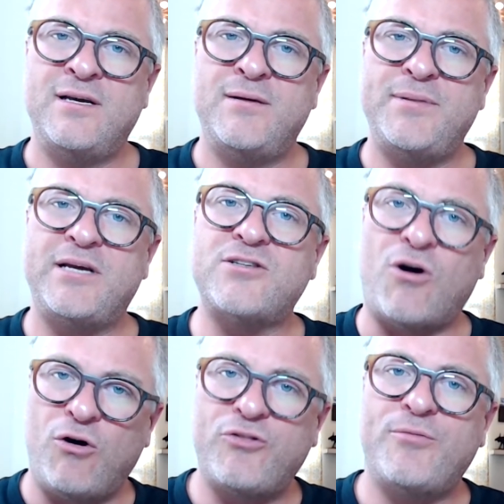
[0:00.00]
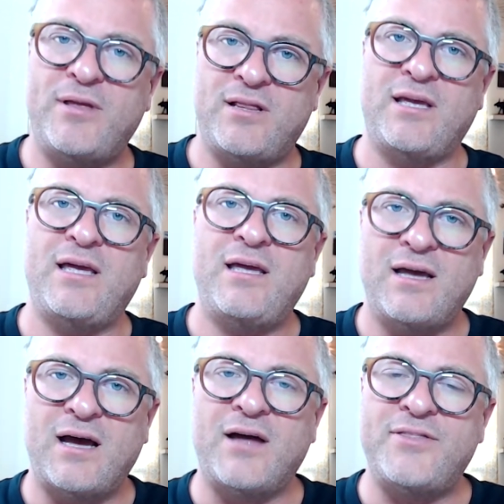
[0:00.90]
because ultimately,
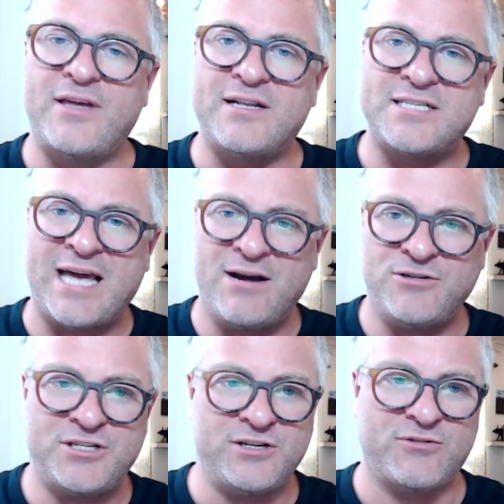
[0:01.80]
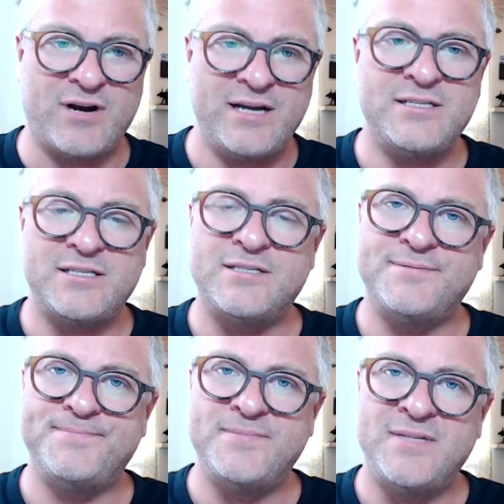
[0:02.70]
I think it's couched in grace.
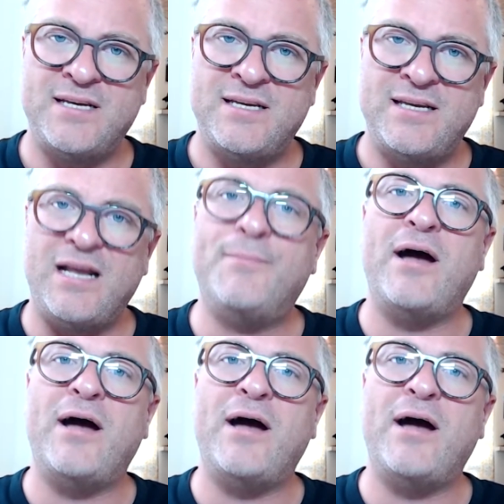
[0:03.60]
And in my